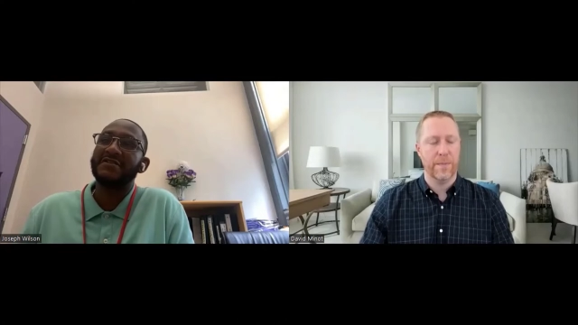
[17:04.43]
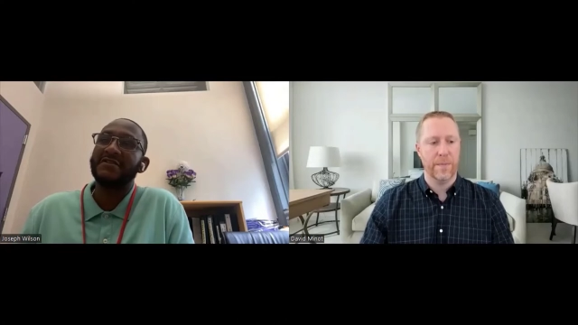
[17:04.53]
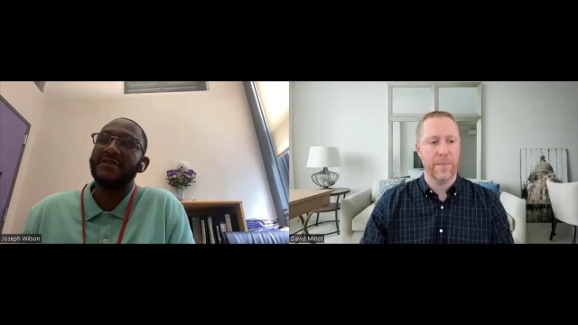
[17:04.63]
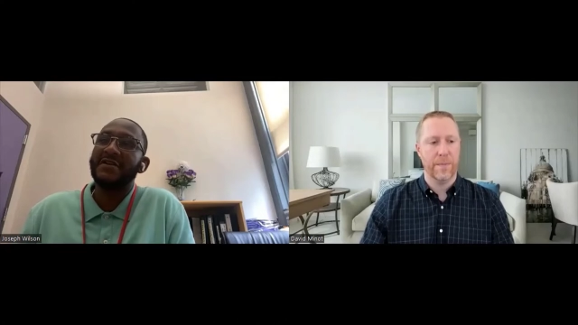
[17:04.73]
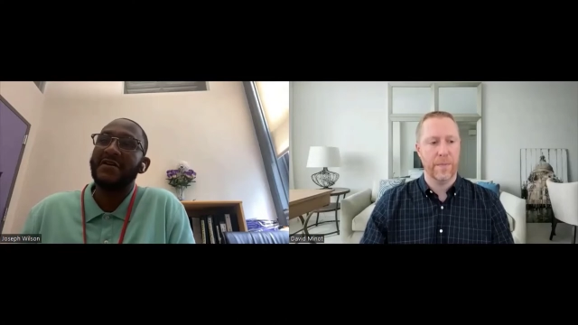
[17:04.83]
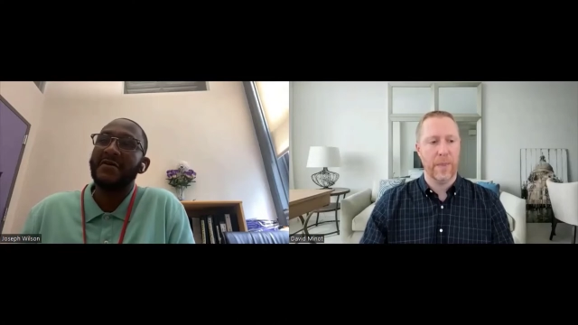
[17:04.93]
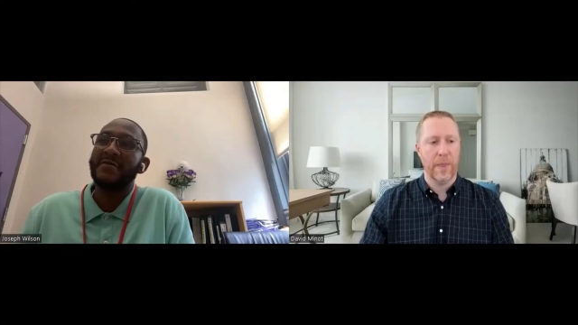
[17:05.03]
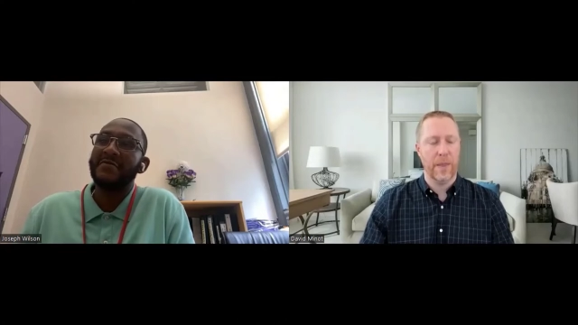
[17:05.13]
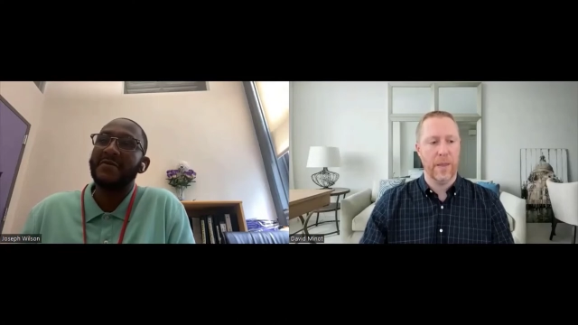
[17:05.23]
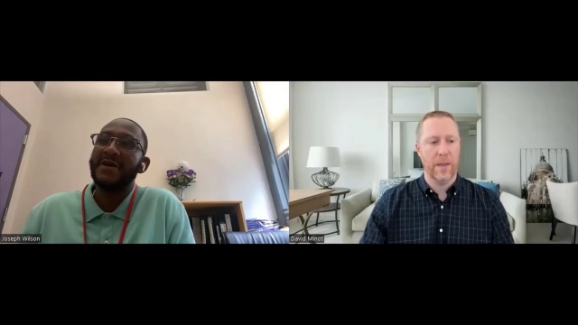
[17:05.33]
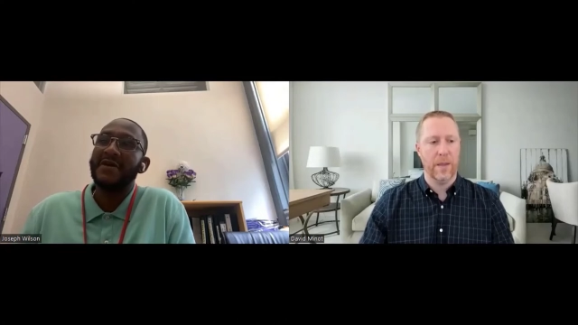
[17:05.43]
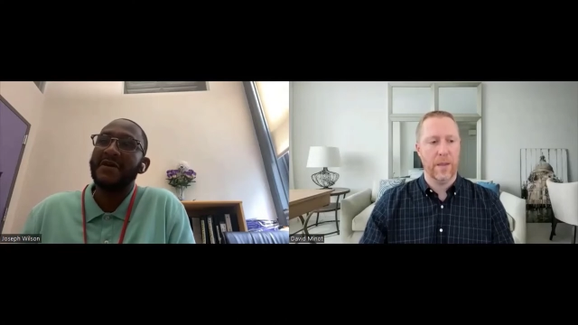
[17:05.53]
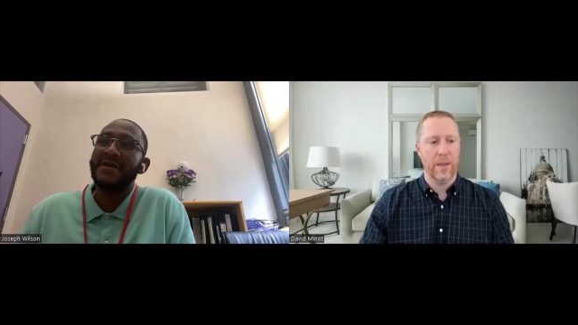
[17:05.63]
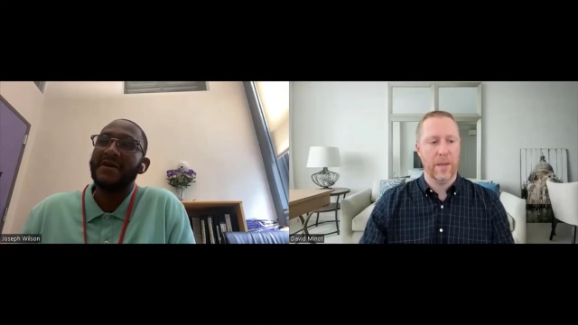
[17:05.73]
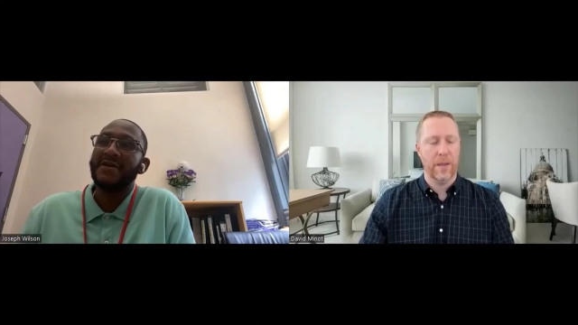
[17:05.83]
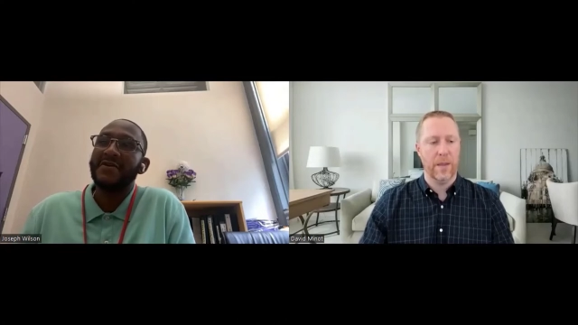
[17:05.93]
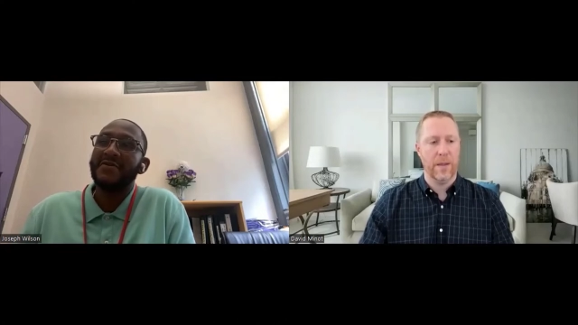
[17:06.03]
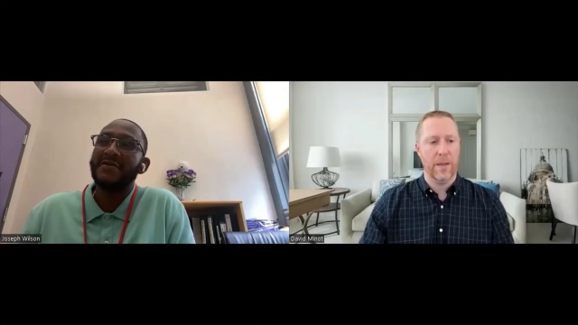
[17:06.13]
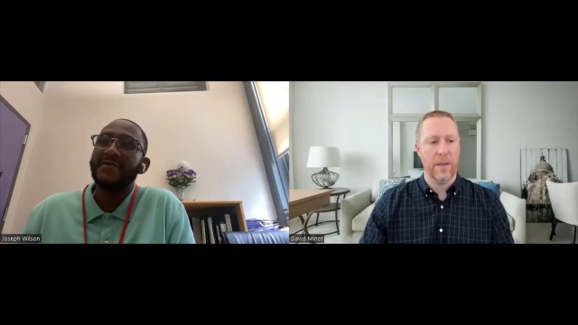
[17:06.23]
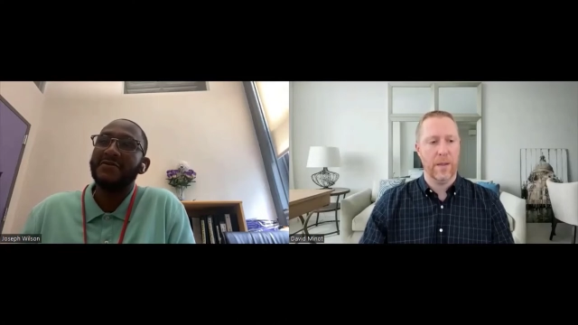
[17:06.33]
Speaker 1: Um, you
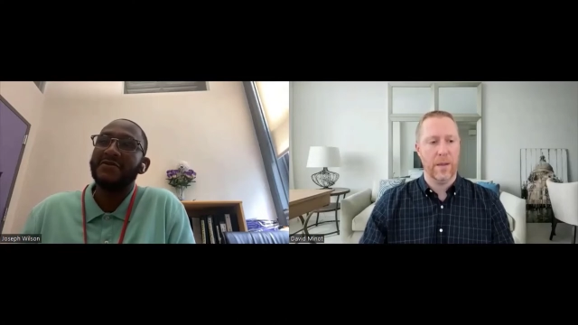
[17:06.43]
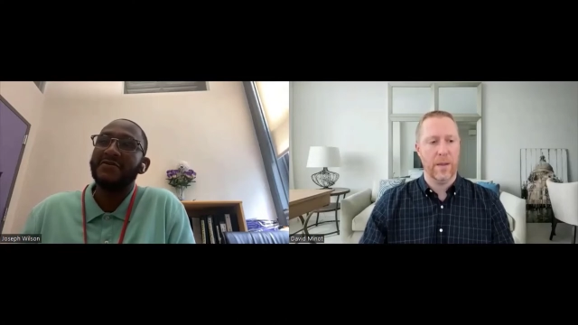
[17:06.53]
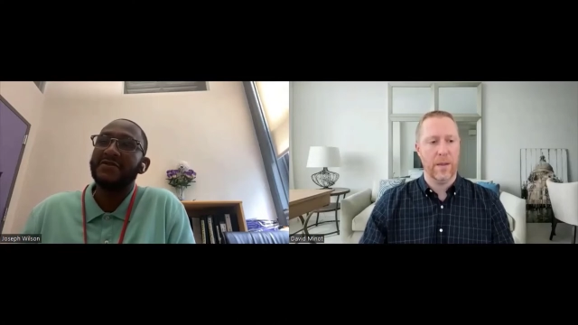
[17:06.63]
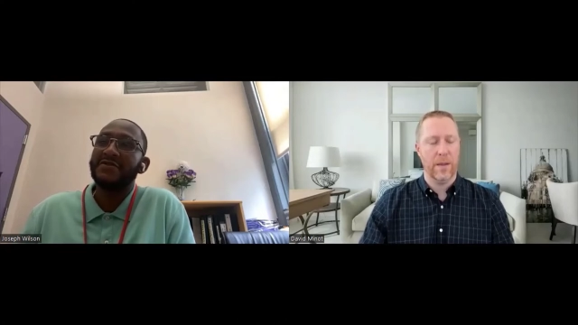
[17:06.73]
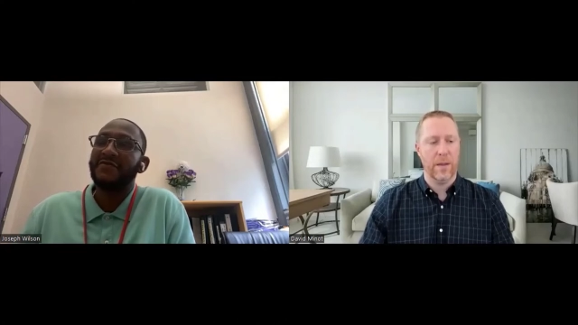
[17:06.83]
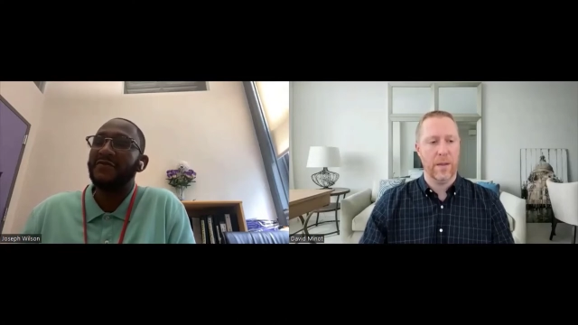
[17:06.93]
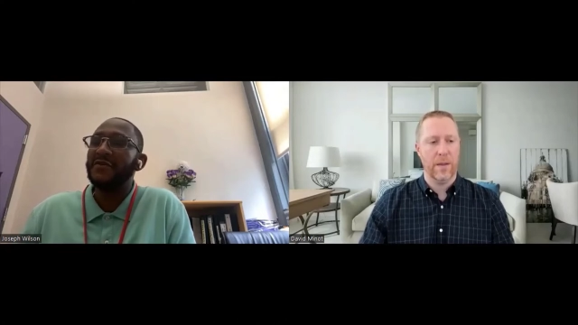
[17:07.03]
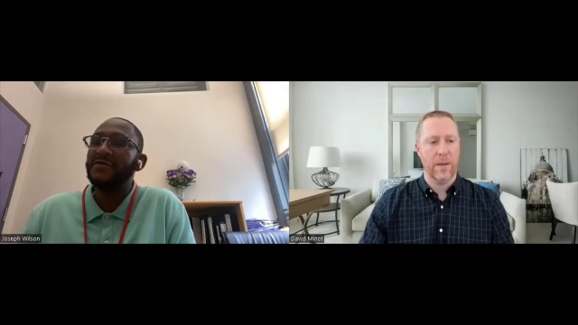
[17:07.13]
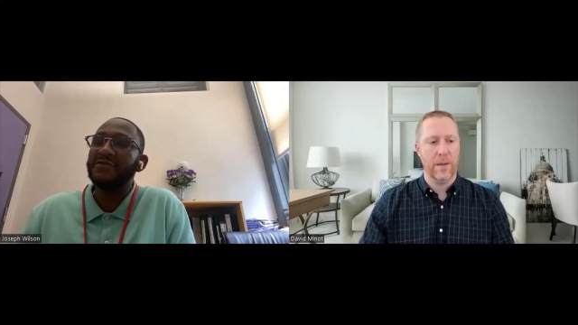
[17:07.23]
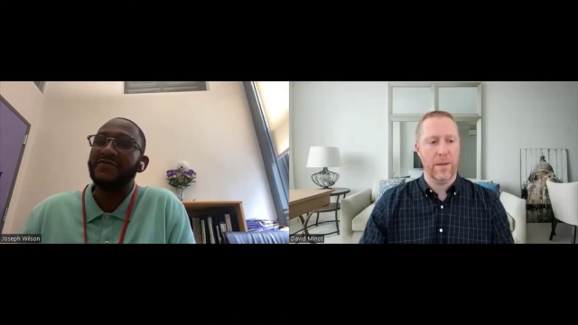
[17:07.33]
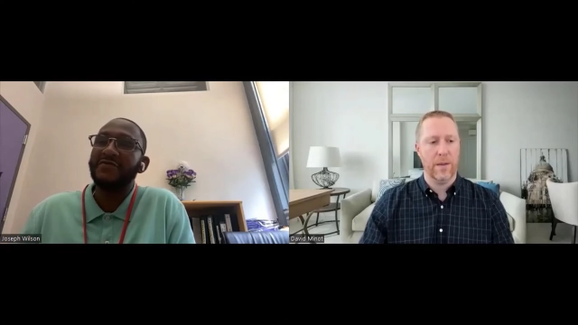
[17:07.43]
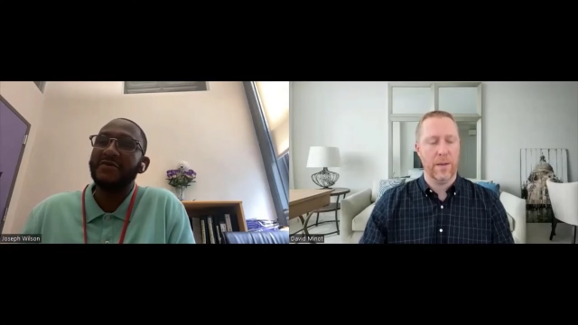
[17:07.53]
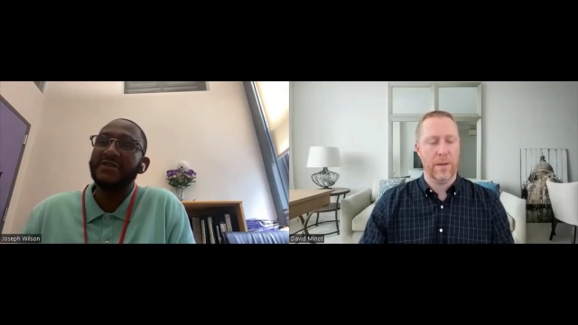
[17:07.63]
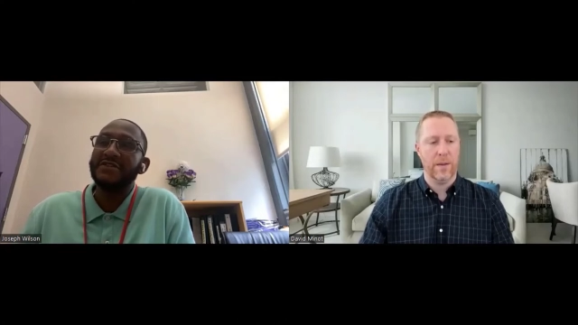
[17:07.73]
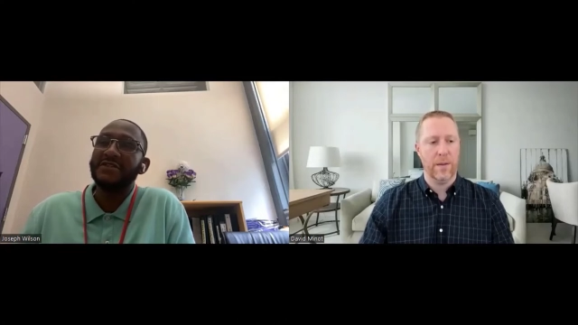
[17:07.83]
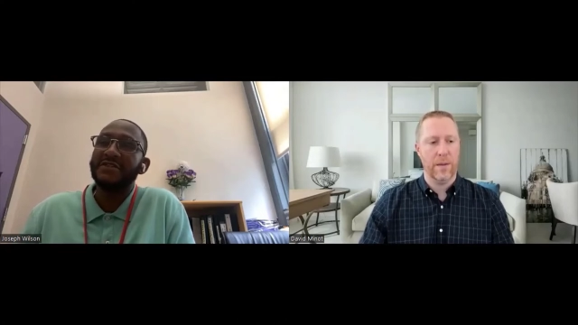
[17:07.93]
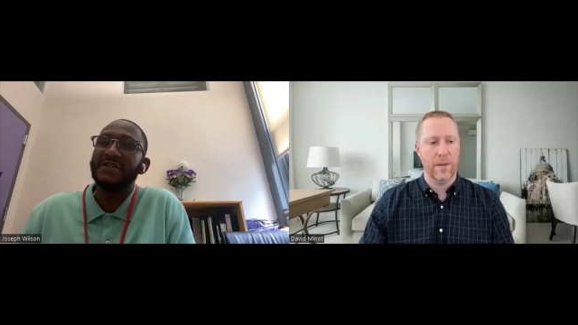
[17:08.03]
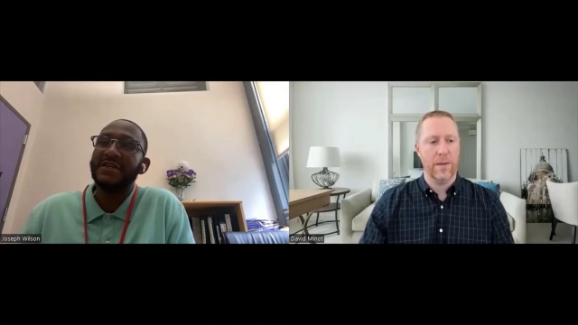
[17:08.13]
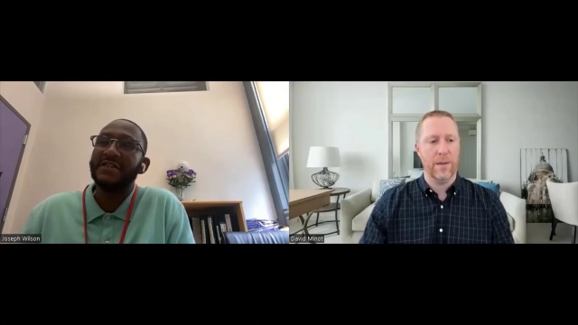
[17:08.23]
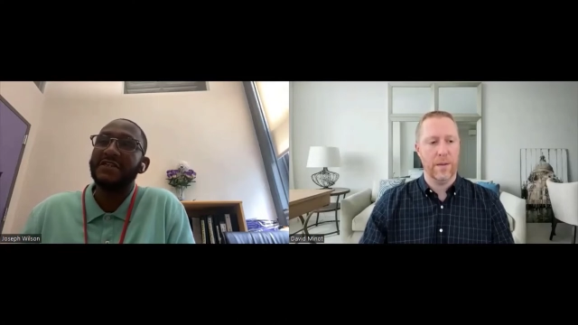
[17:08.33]
know, to to fill those voids, at
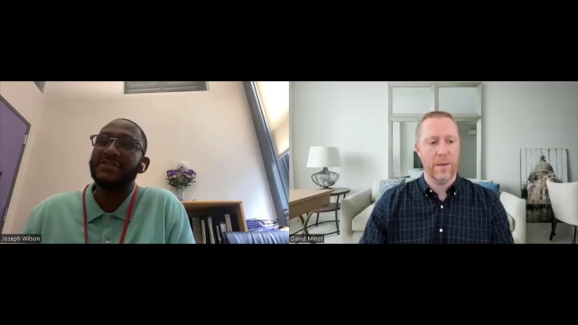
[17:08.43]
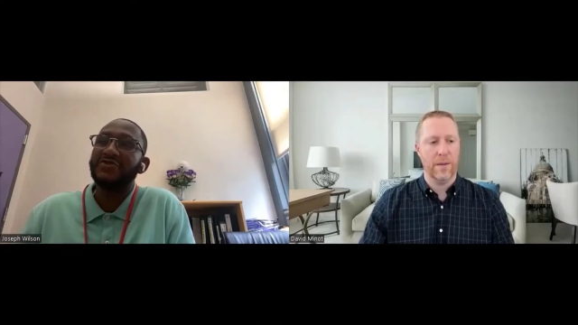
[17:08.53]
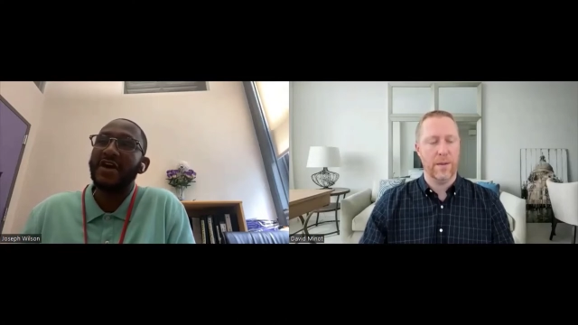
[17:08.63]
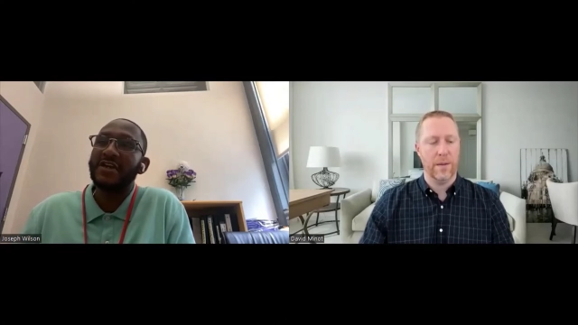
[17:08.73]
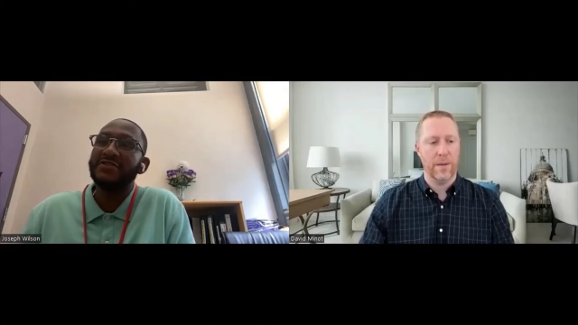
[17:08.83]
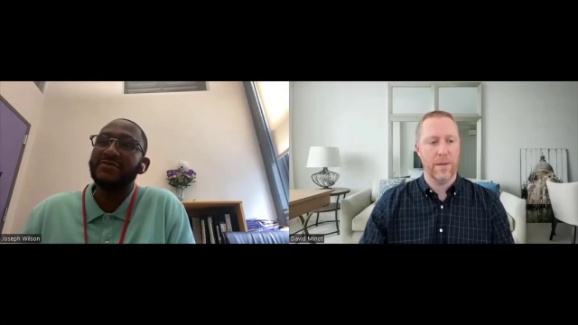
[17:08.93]
least try to.